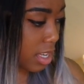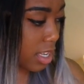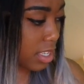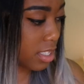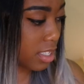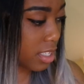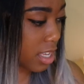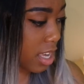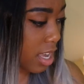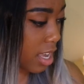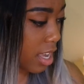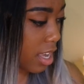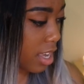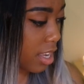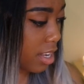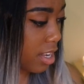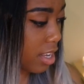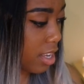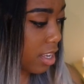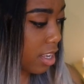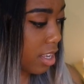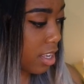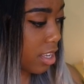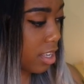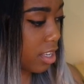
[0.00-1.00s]
it said
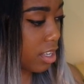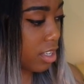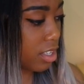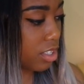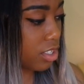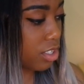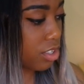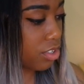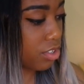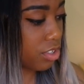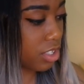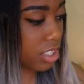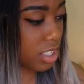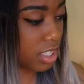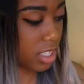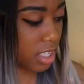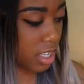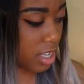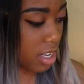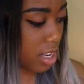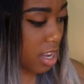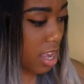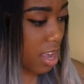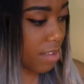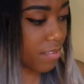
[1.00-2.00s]
to
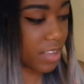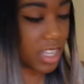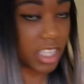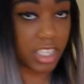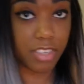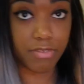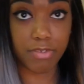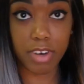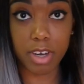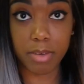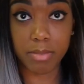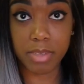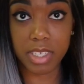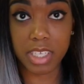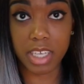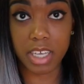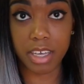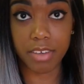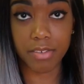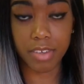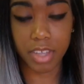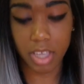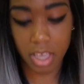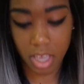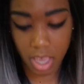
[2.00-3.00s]
Jestina Davies from
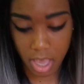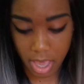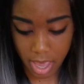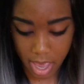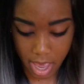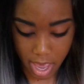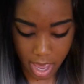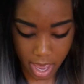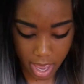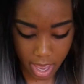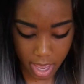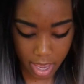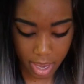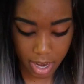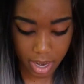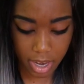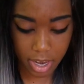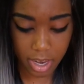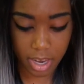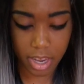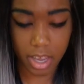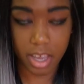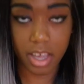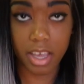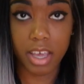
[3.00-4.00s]
Steve, and
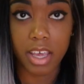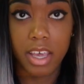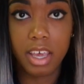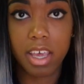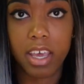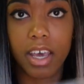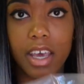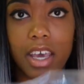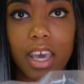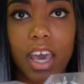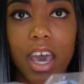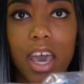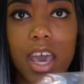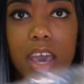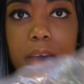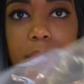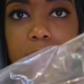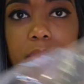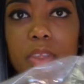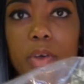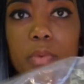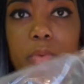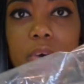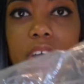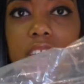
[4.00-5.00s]
it
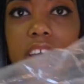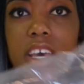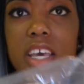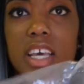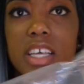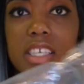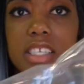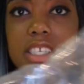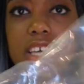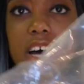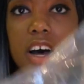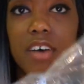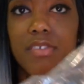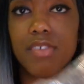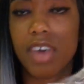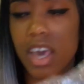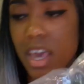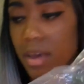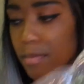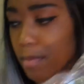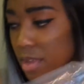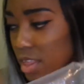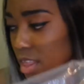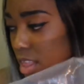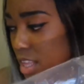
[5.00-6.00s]
came, the wig itself
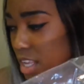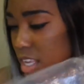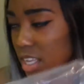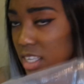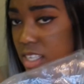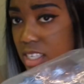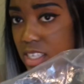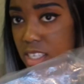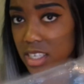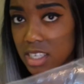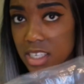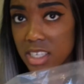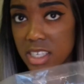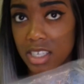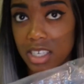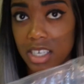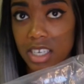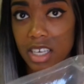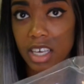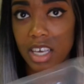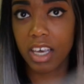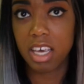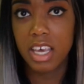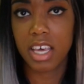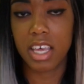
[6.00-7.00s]
came in this
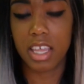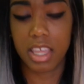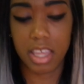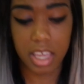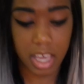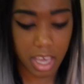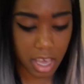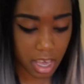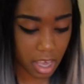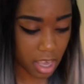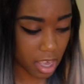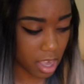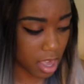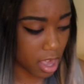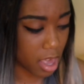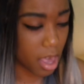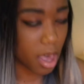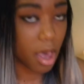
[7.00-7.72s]
thing.